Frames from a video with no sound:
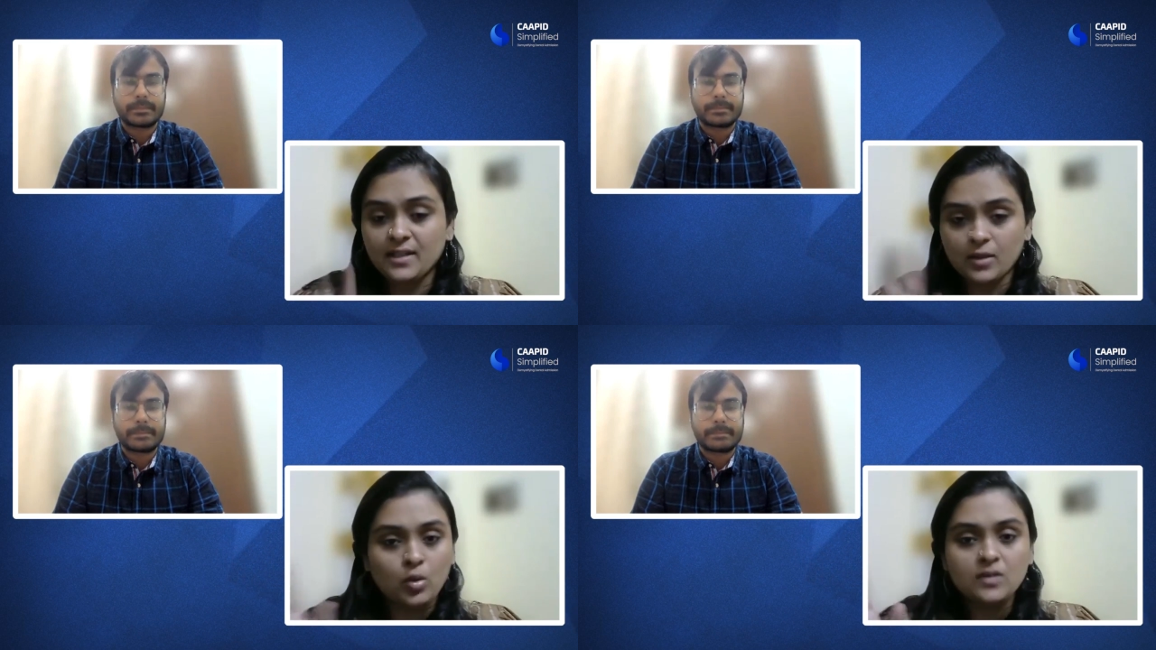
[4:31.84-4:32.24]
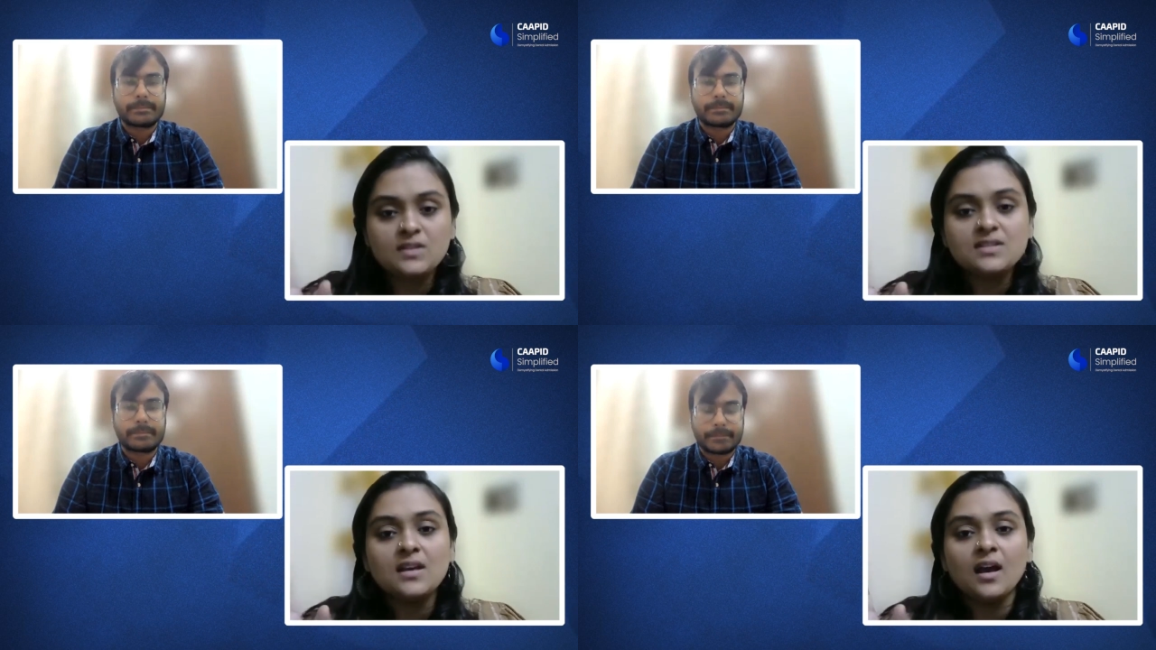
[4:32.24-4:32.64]
Speaker 1: in
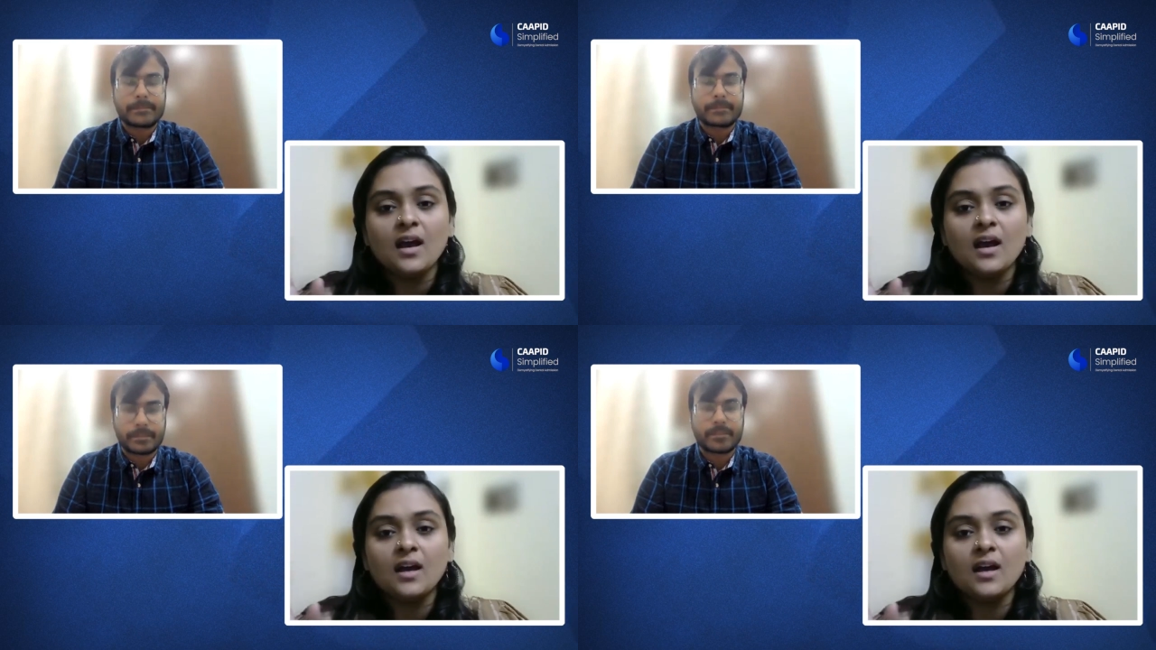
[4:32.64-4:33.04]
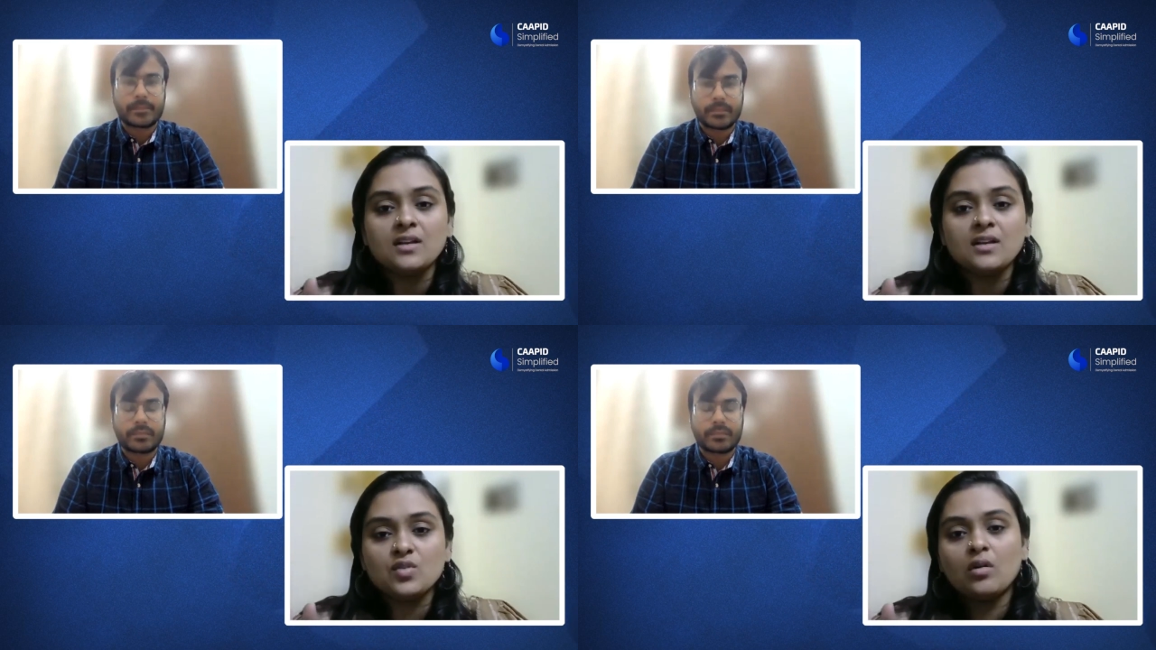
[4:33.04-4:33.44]
quotes,
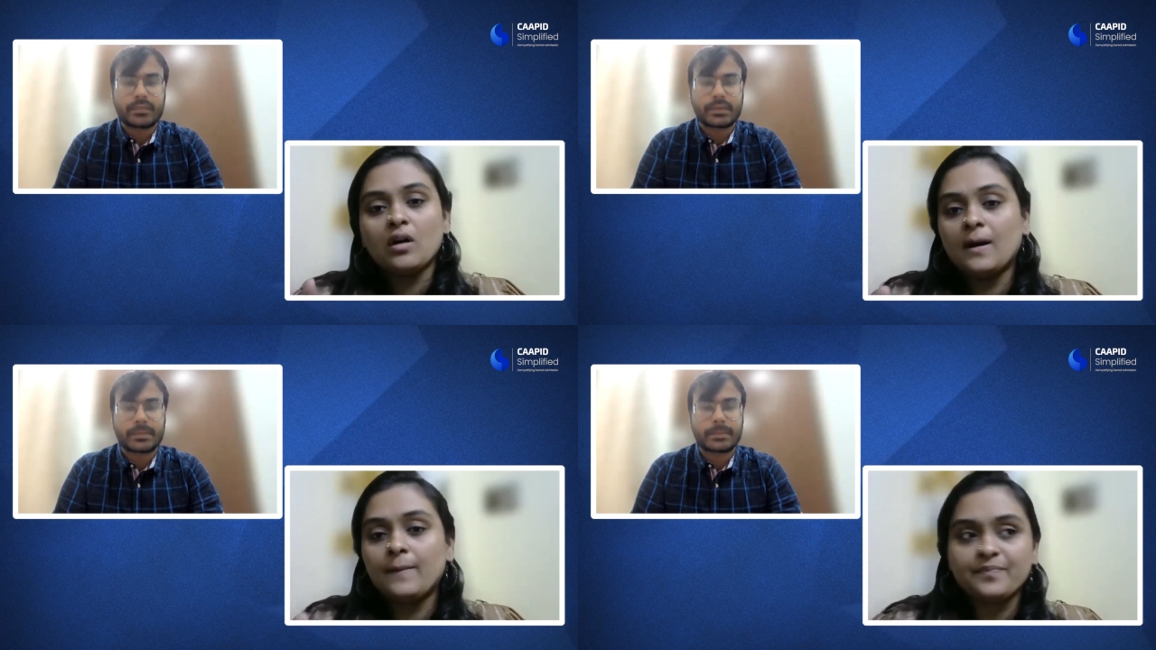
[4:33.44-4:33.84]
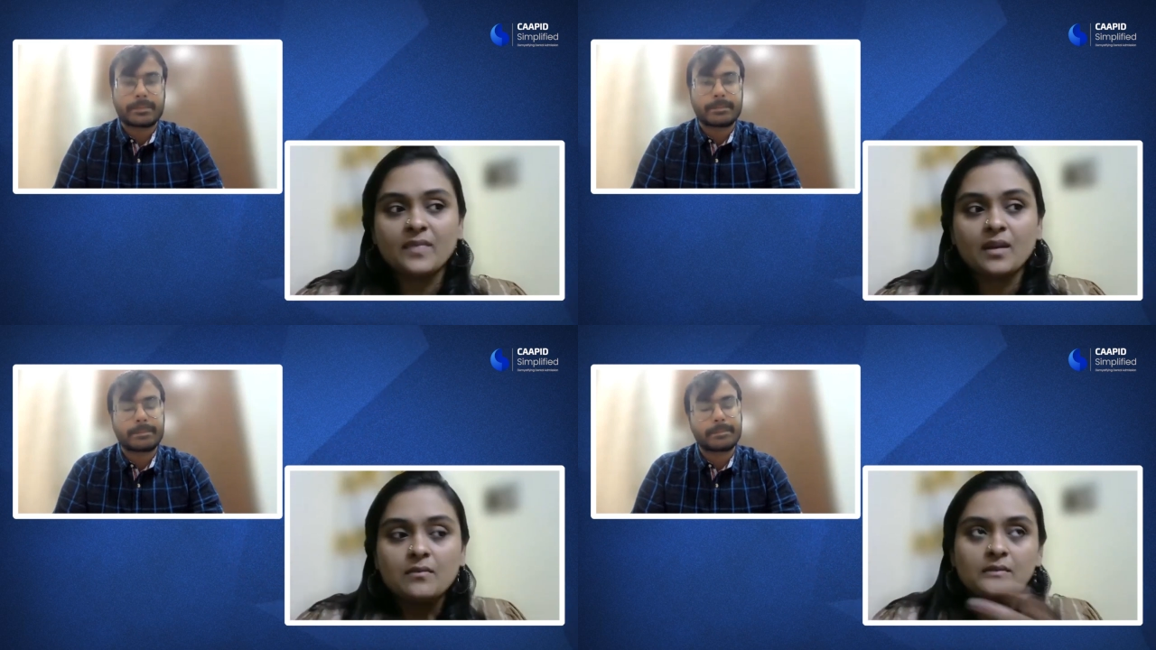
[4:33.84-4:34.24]
so um,
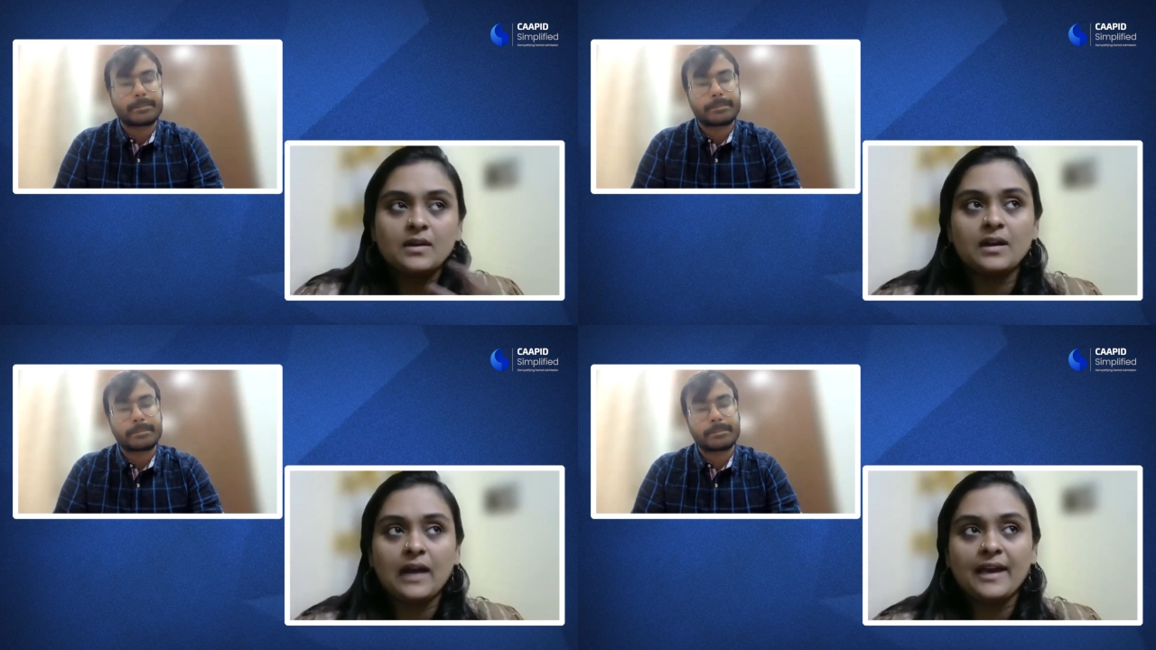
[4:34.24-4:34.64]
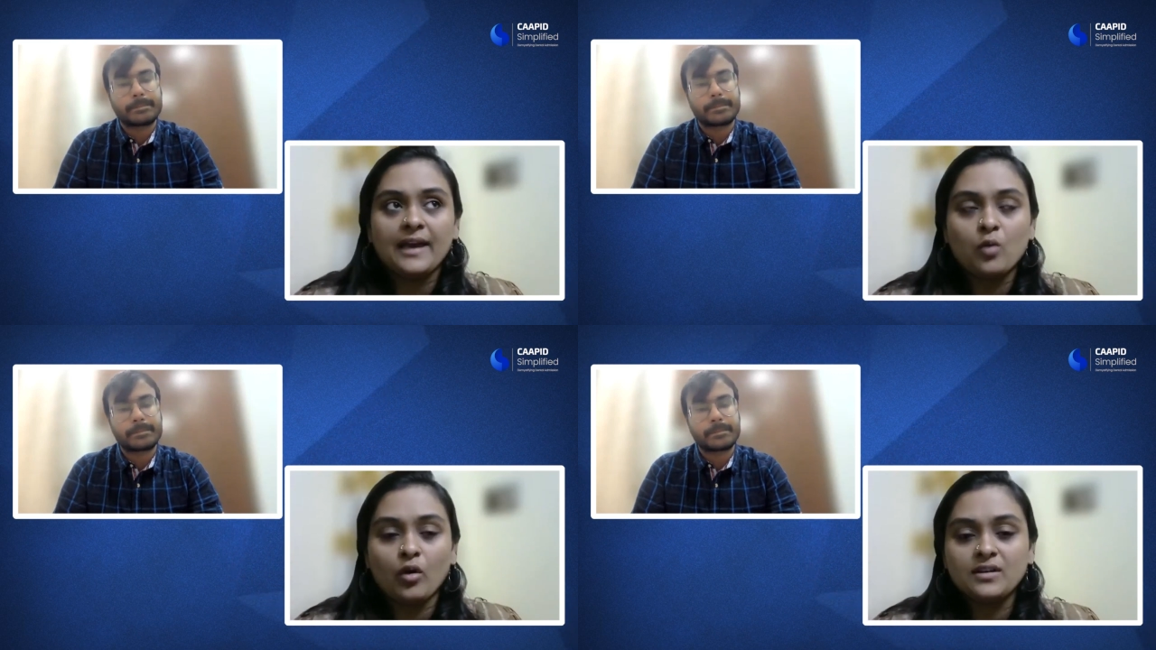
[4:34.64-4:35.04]
I
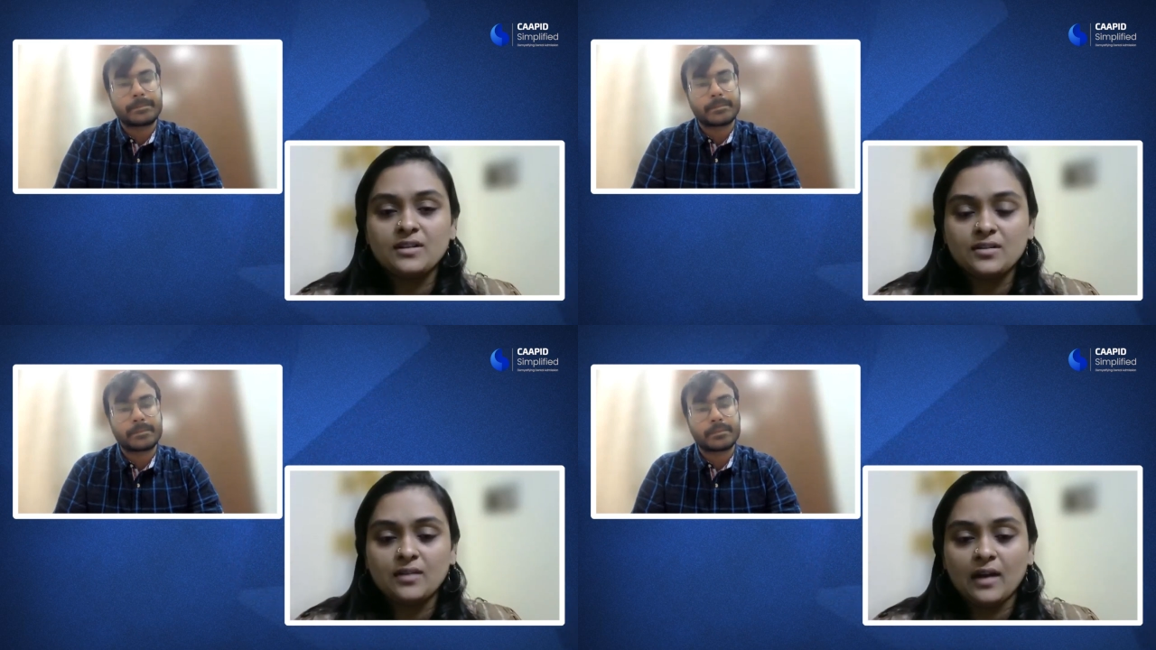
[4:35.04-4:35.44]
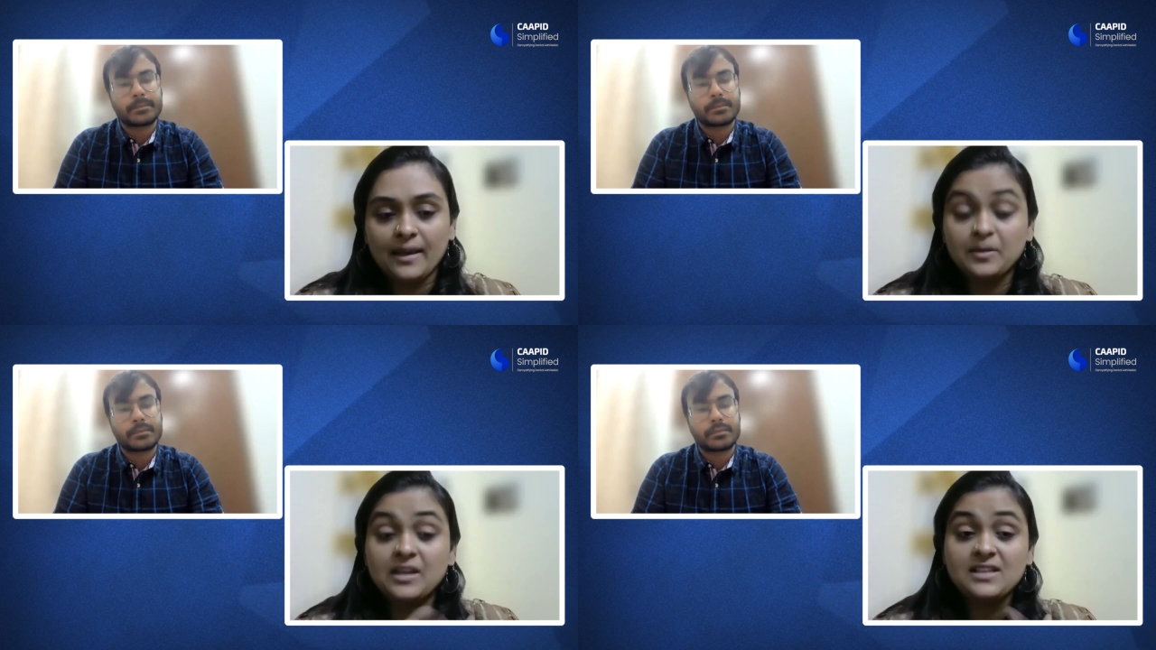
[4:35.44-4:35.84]
want I
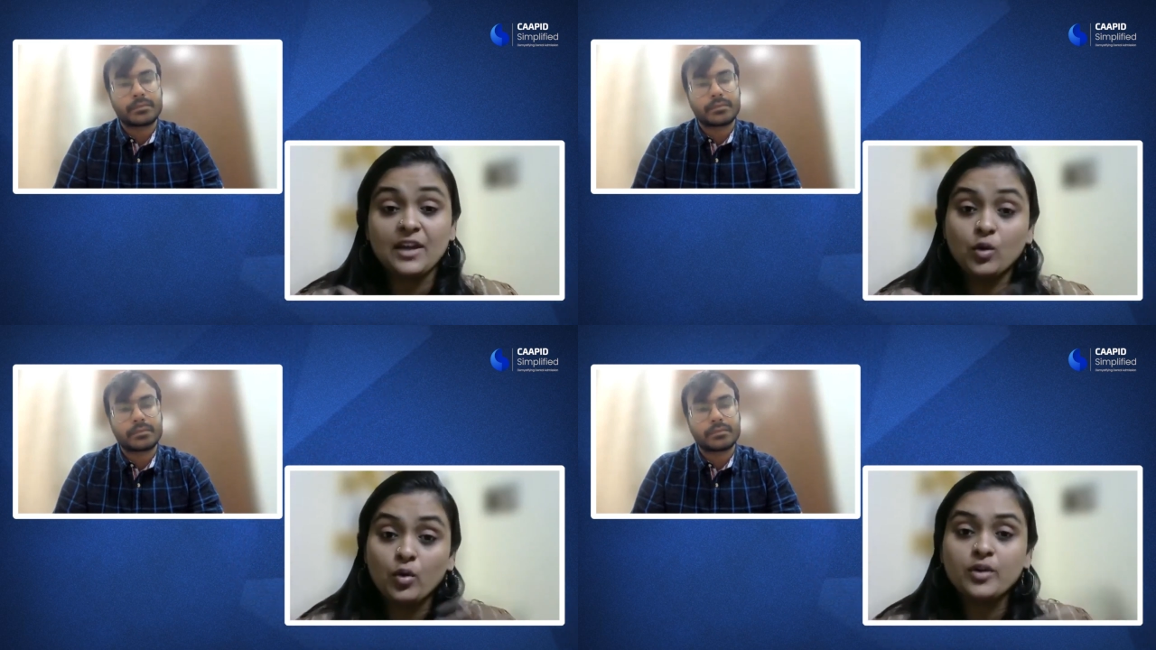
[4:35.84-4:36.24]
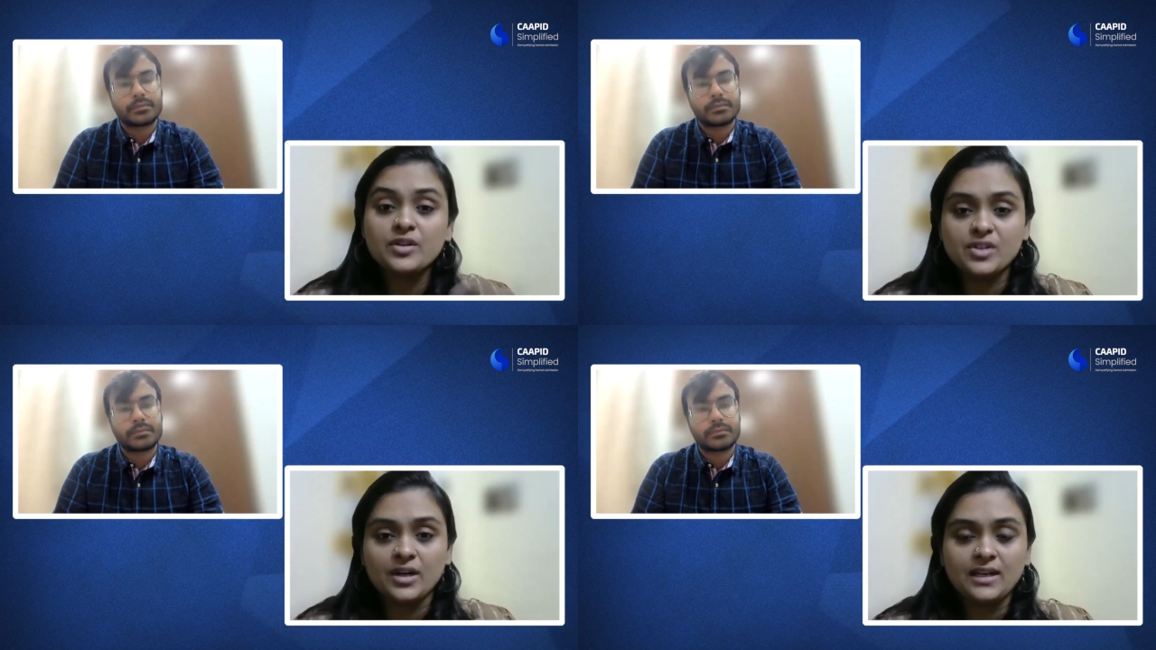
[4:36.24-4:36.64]
because I know your
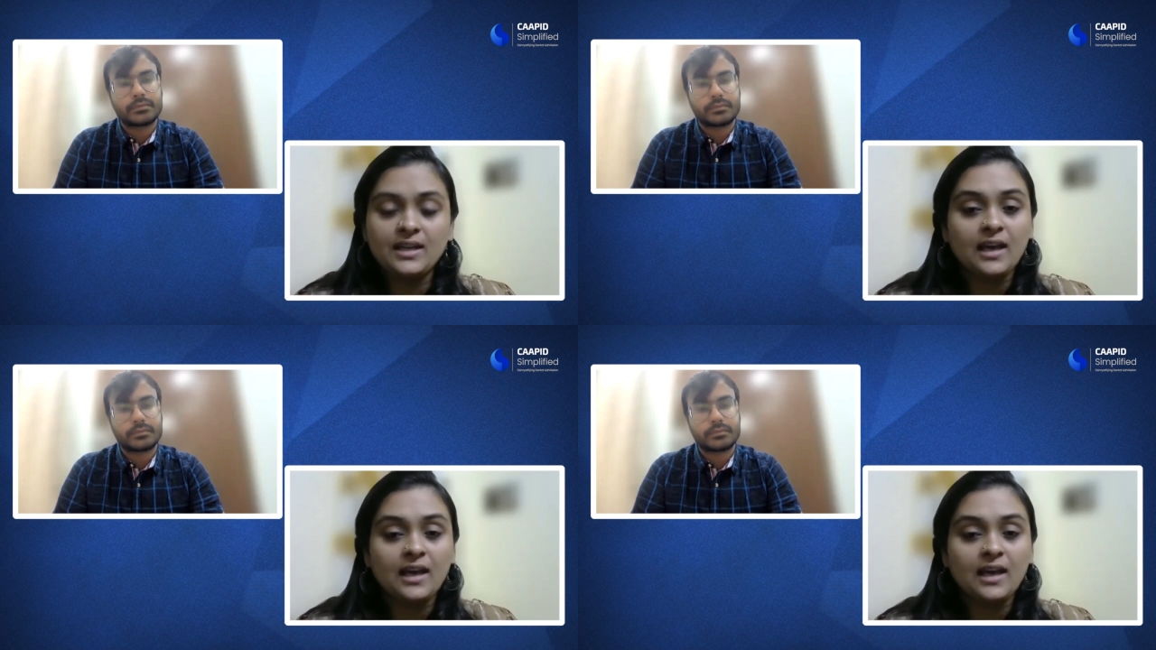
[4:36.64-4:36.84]
journey.